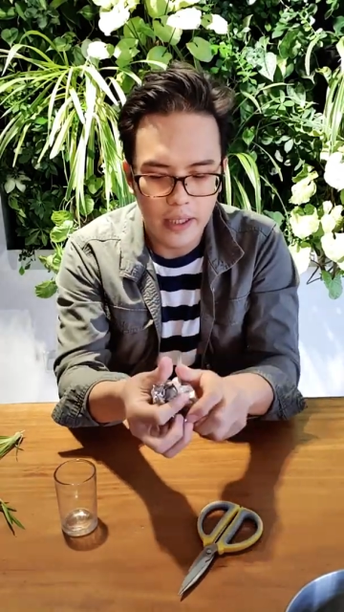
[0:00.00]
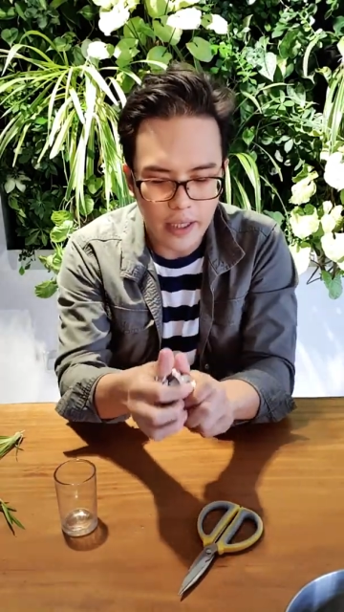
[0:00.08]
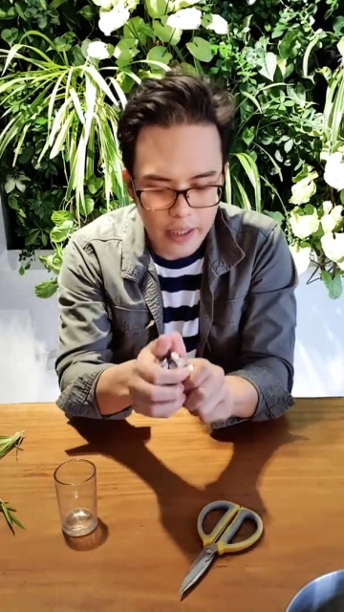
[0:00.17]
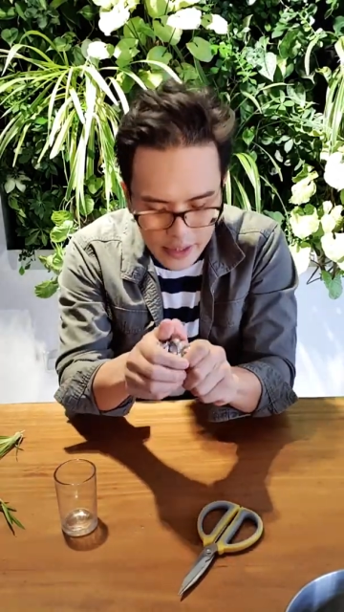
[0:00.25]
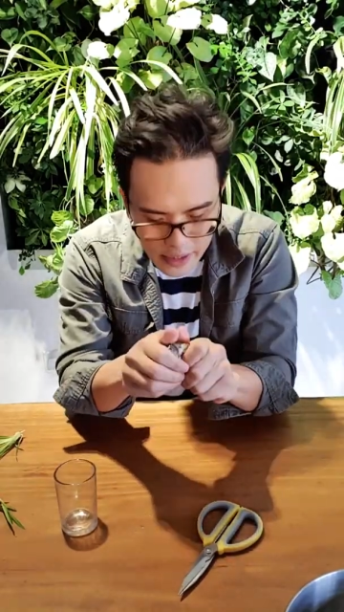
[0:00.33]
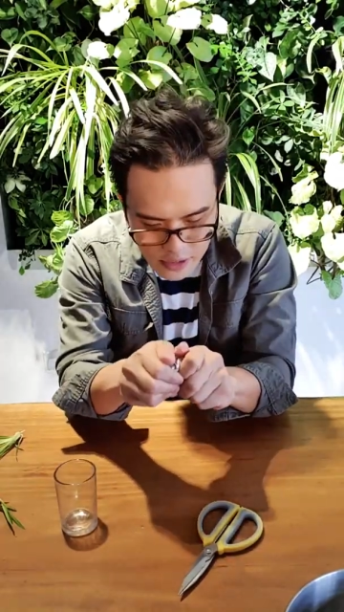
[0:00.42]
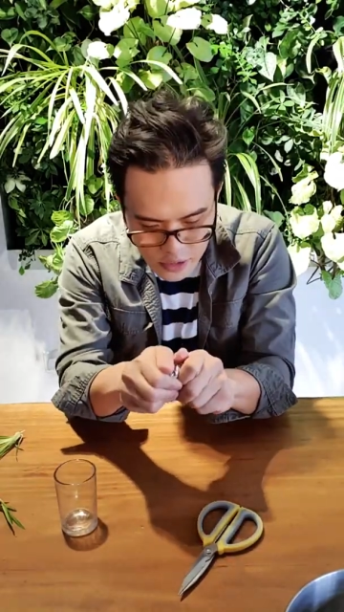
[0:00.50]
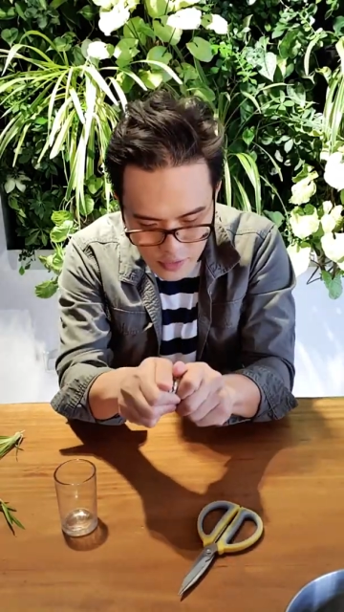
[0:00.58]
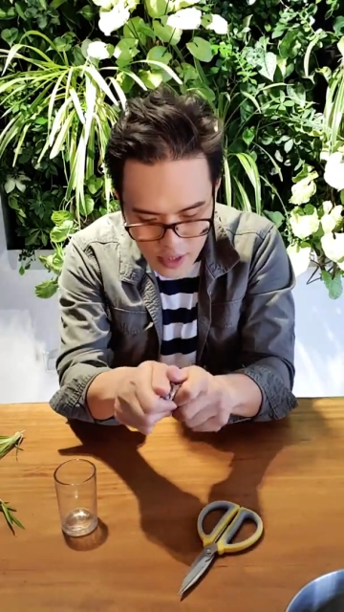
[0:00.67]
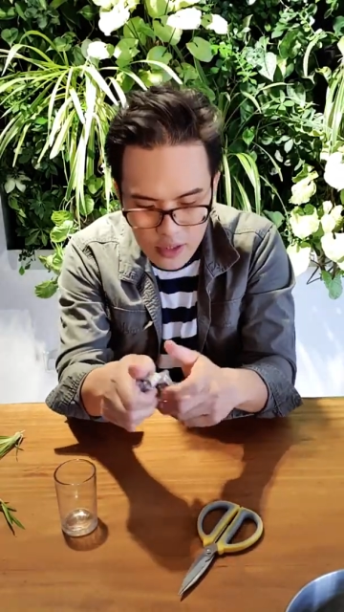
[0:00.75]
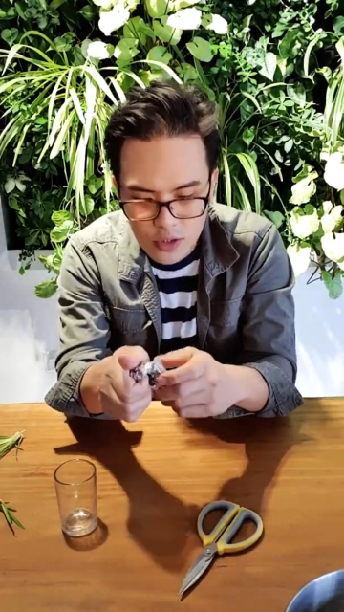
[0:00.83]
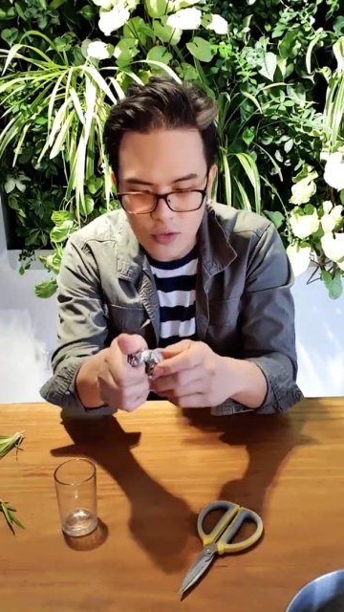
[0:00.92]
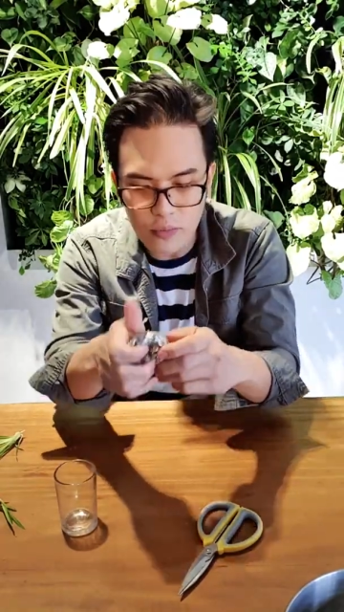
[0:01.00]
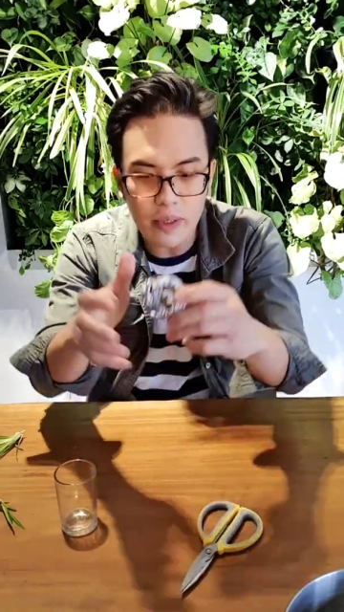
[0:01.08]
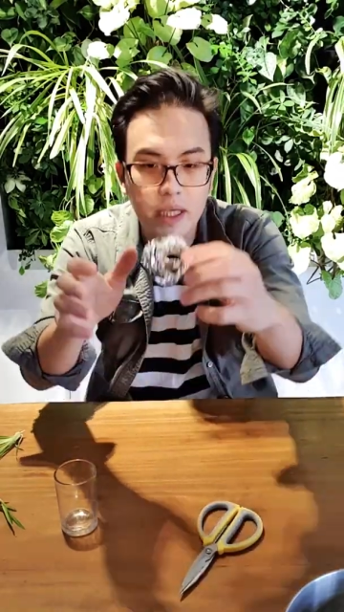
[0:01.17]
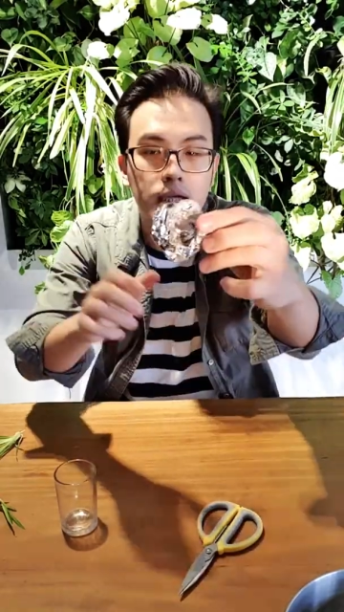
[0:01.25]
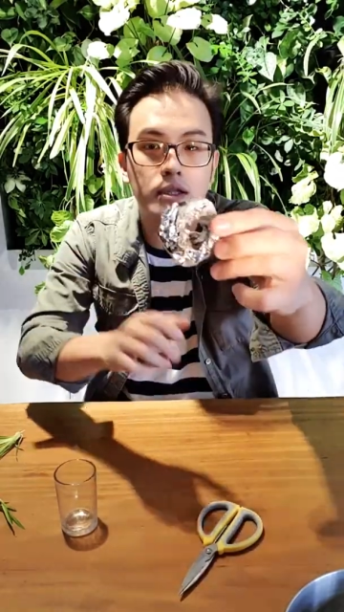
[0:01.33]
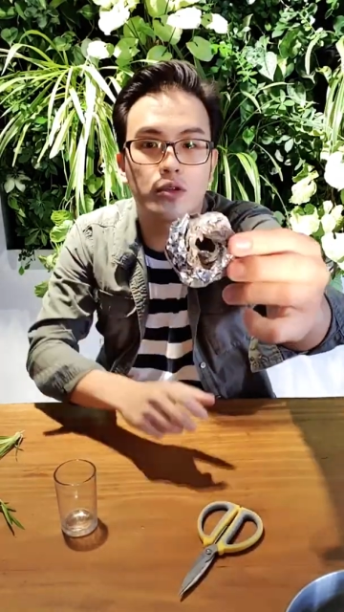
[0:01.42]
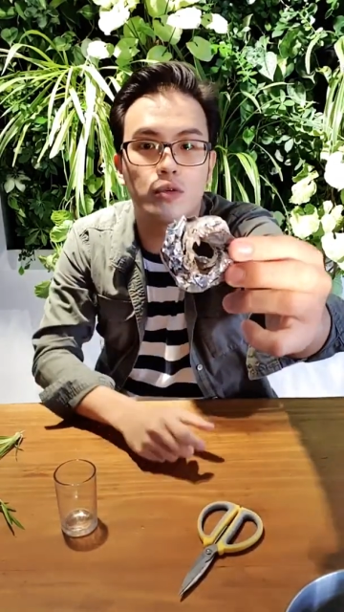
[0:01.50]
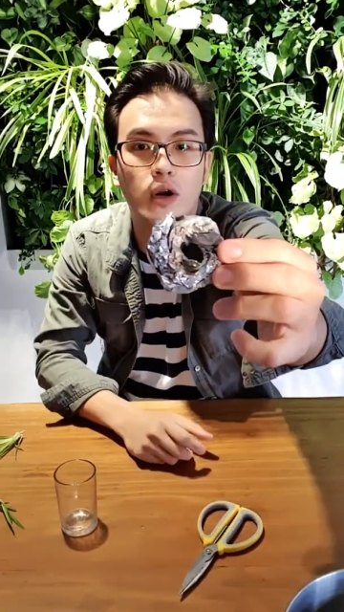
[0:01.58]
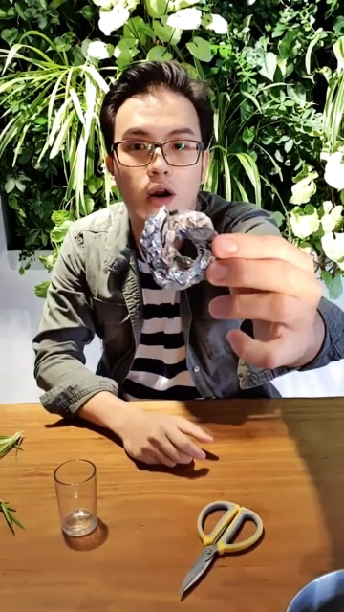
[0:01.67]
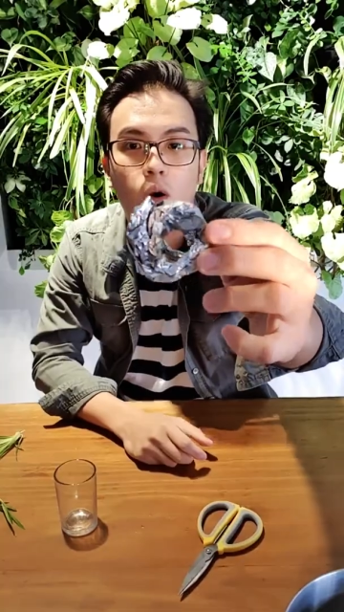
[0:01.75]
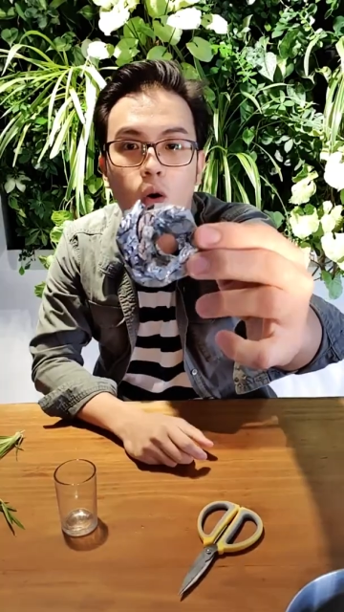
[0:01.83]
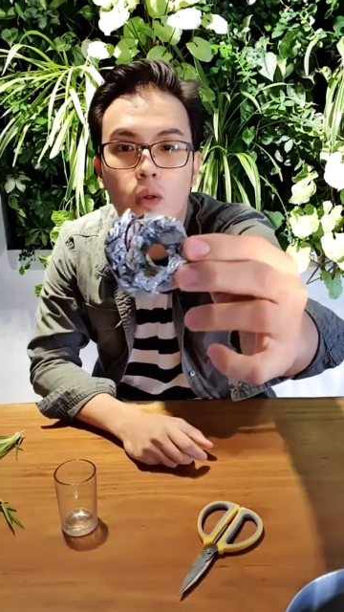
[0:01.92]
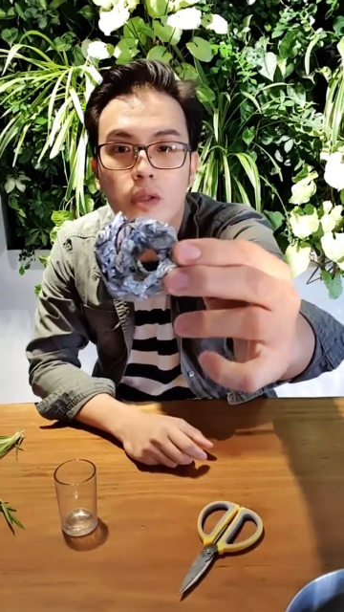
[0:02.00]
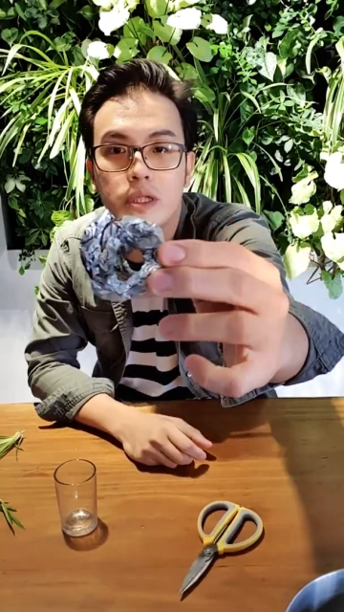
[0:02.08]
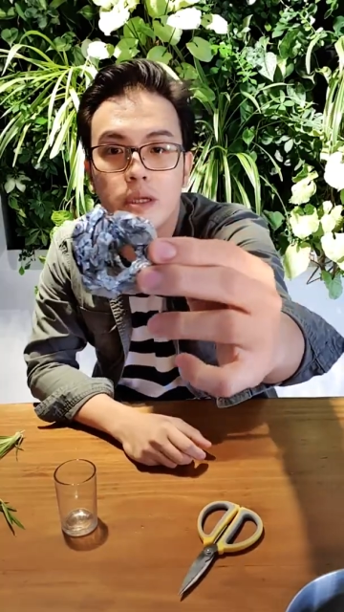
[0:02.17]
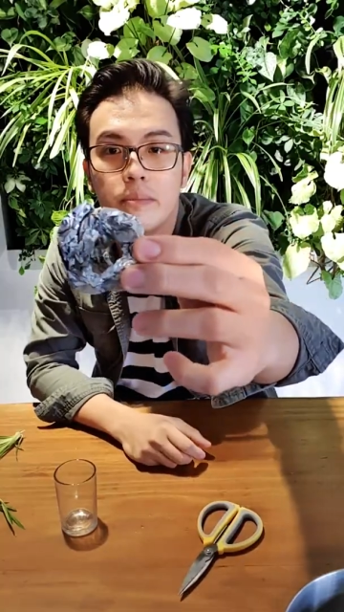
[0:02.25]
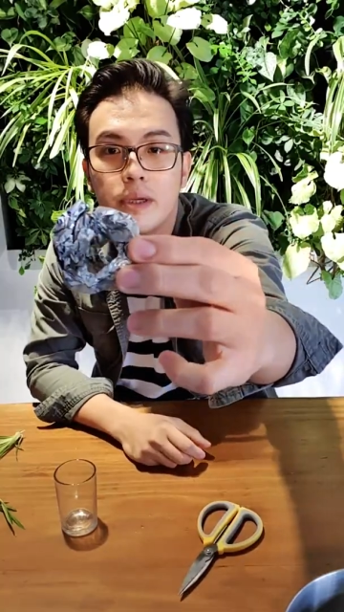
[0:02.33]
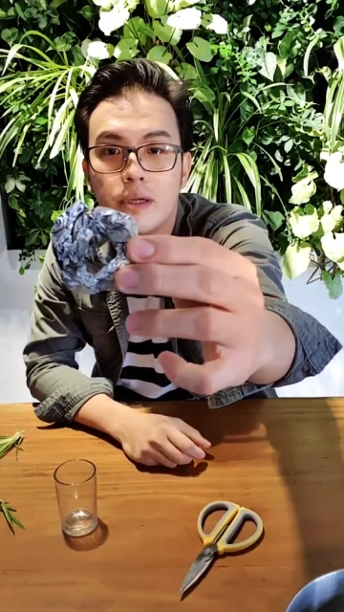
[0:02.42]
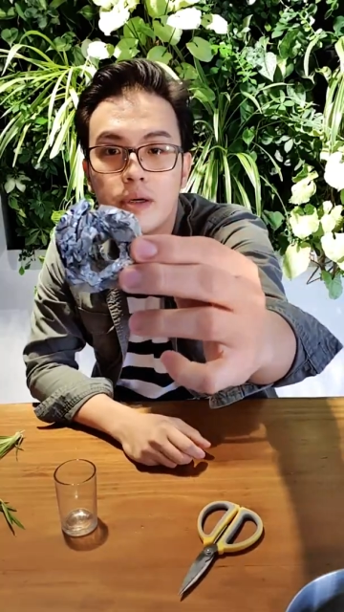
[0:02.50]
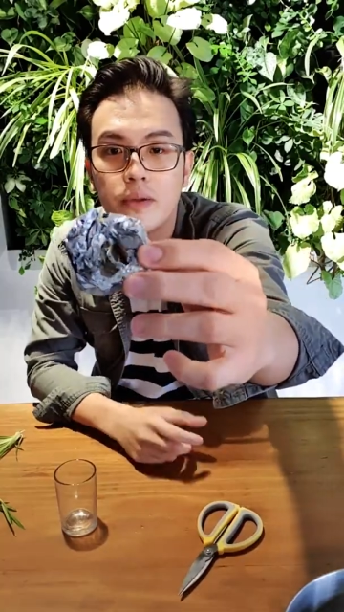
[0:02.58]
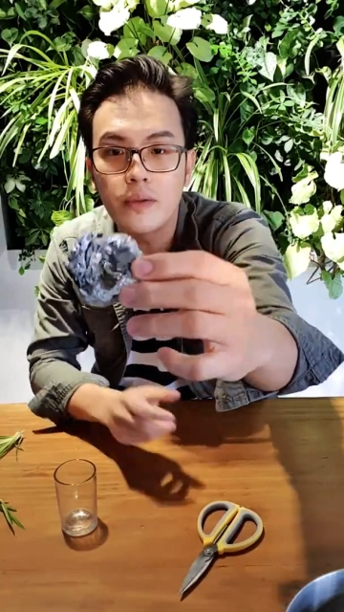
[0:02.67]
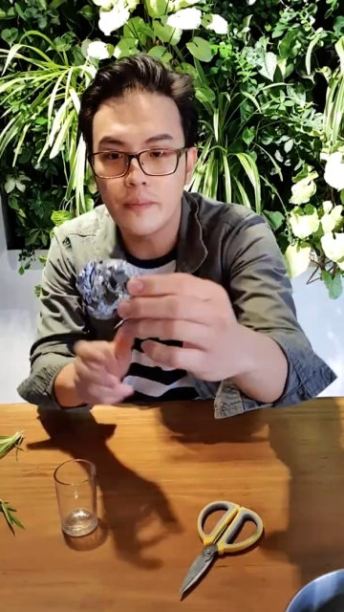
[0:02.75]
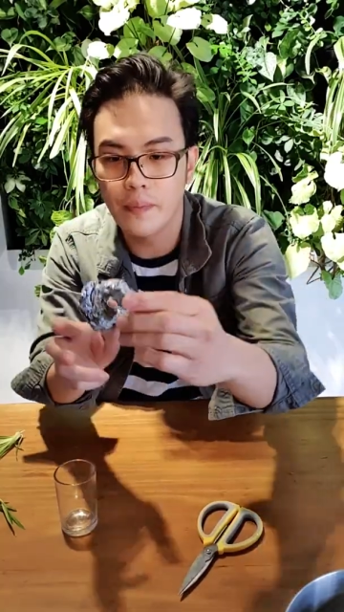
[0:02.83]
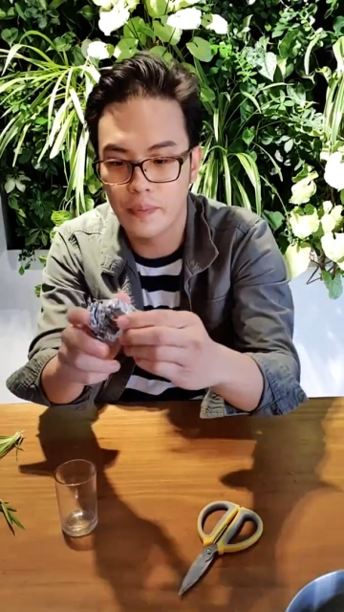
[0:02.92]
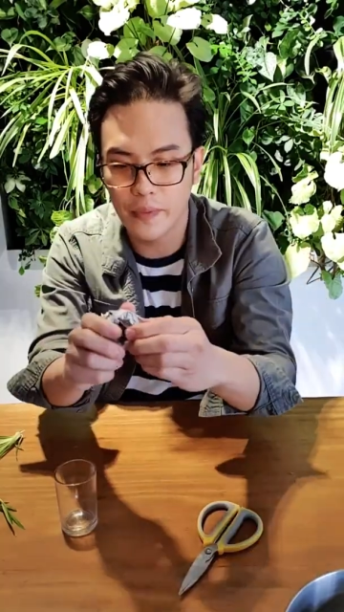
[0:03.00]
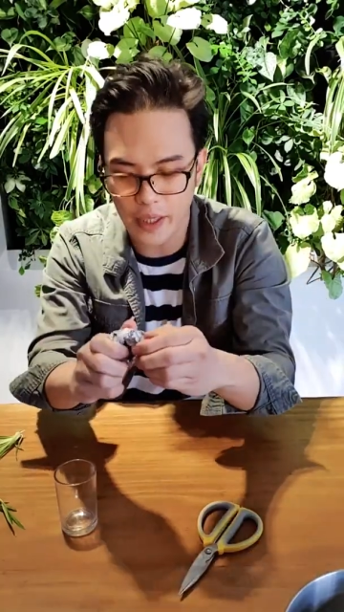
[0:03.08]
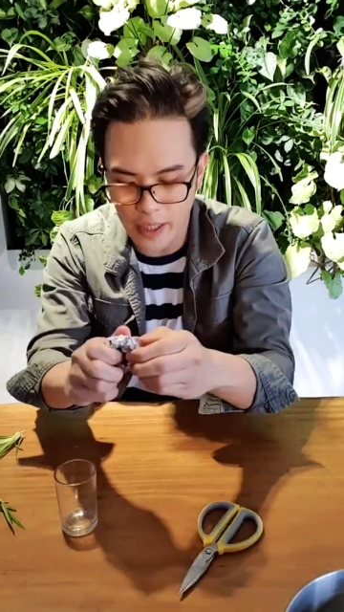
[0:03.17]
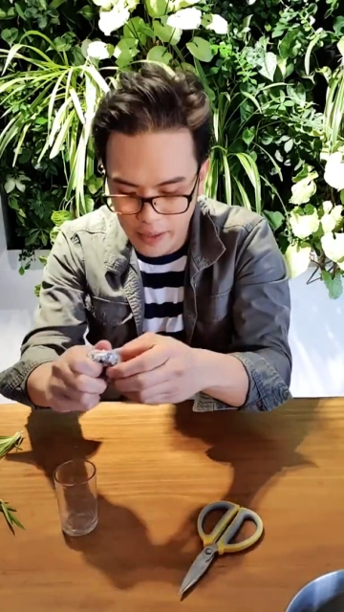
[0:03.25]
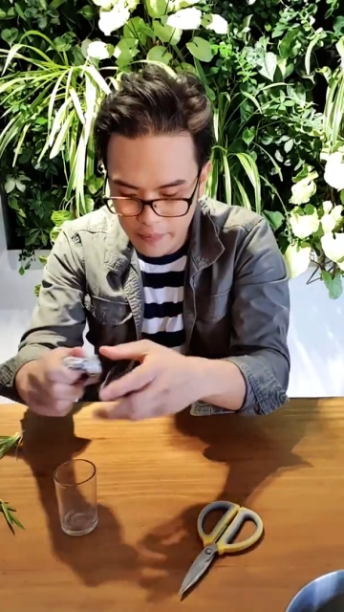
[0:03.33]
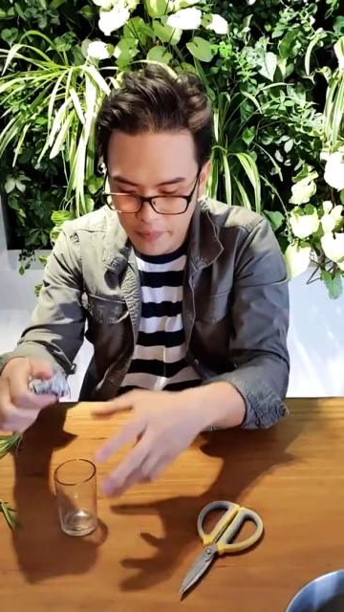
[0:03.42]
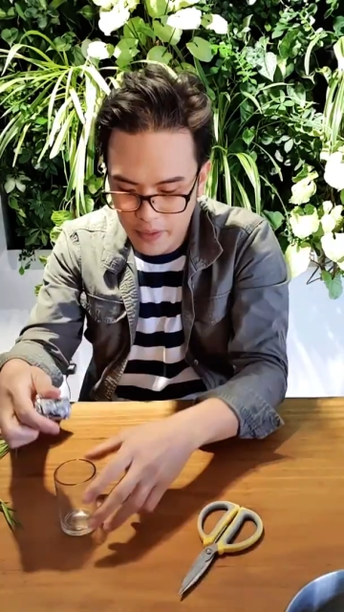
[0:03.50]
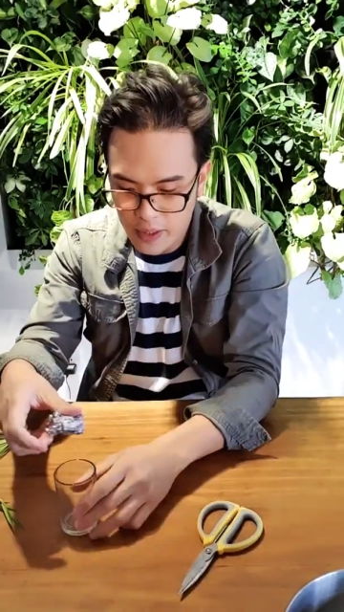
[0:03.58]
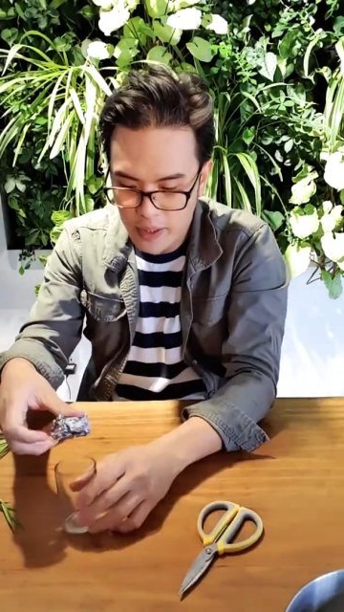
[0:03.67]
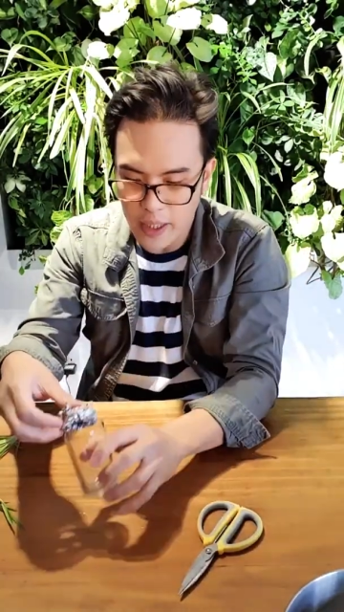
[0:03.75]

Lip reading: And then try to make it to a hole in the middle, yeah,